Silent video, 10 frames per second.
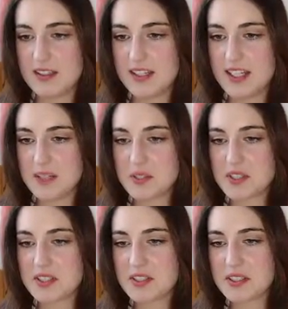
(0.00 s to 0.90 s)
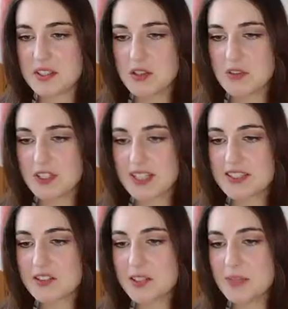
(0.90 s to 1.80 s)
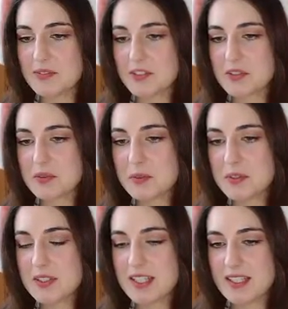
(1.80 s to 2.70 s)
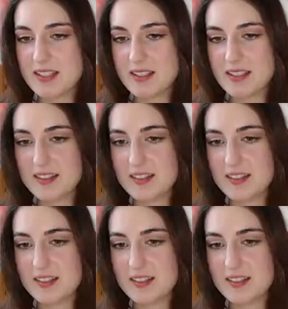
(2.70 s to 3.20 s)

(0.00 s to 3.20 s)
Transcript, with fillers: Hey, want to go for ice cream after school today?